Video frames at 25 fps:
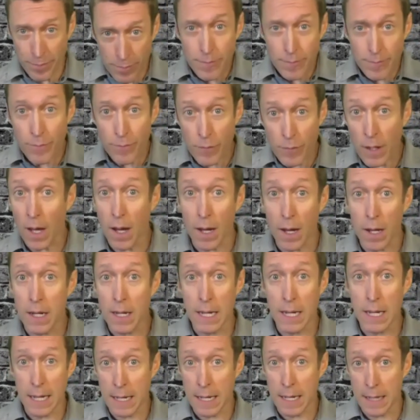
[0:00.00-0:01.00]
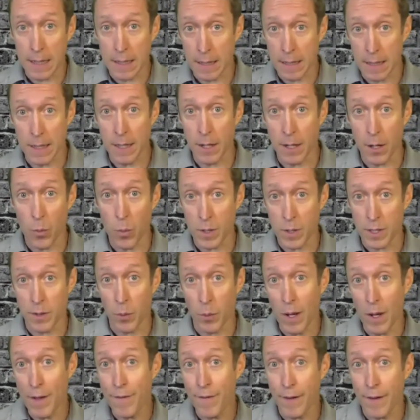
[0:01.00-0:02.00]
what's the
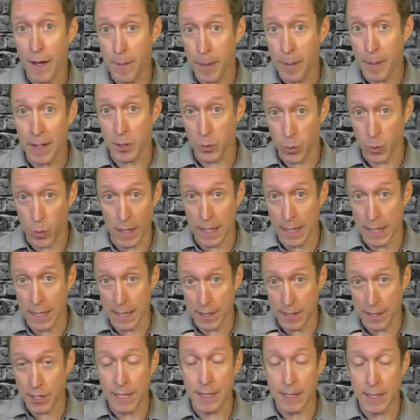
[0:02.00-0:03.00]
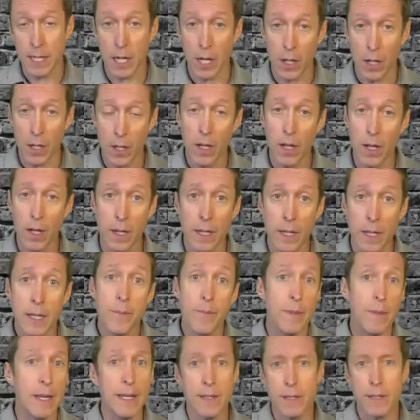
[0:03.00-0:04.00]
Wi-Fi password? I just need to log on.
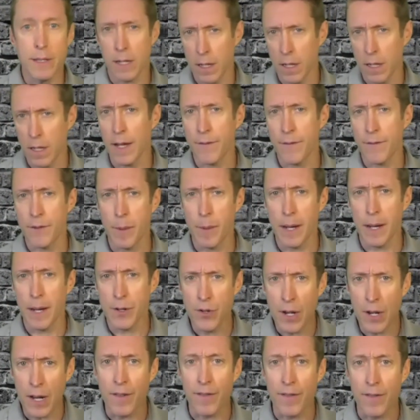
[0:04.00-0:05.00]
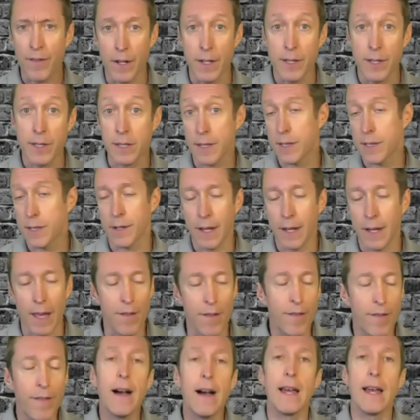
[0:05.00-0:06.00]
He said, oh, you have to buy a drink first. I said, okay,
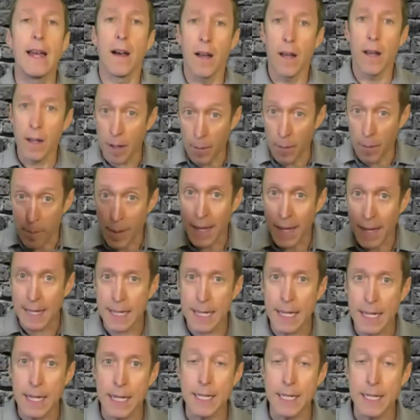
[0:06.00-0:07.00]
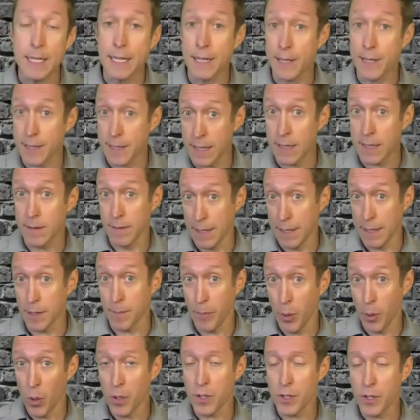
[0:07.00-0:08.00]
fine, I'll buy a Guinness. He said, is a
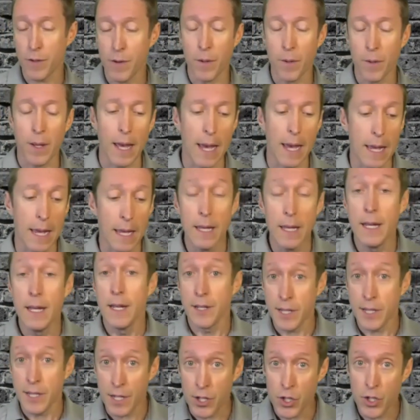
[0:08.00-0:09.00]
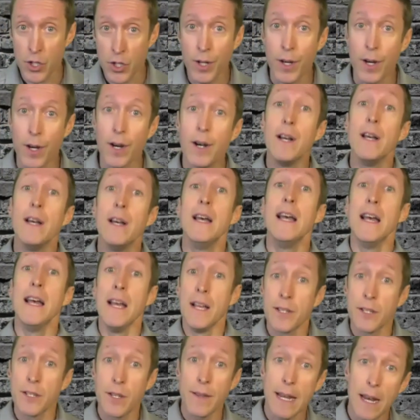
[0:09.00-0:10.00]
porter okay? I said, sure.
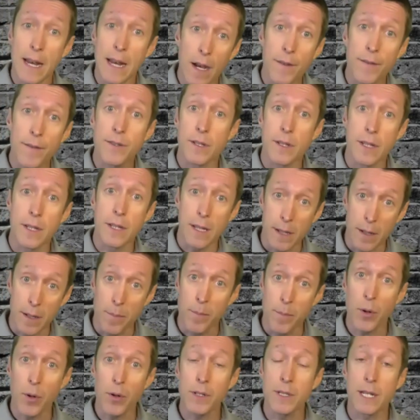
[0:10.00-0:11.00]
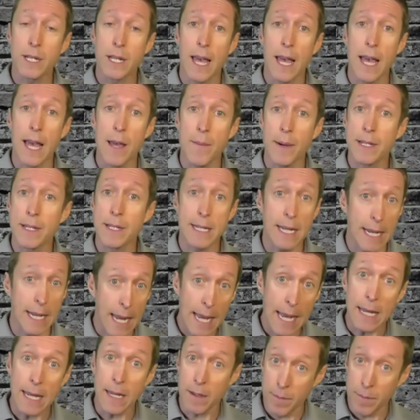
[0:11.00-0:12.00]
So then after the porter came, I said,
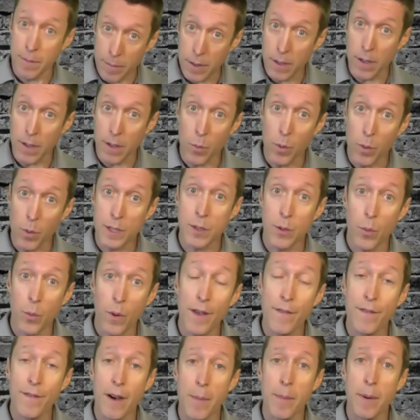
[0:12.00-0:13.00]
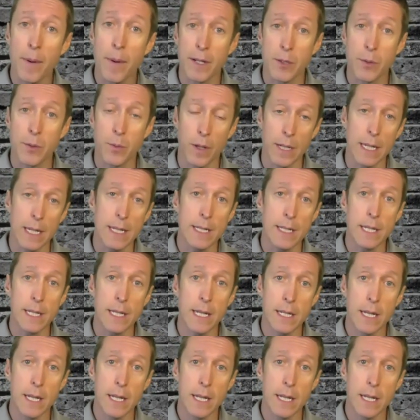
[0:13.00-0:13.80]
hey, what's the Wi-Fi password? He said,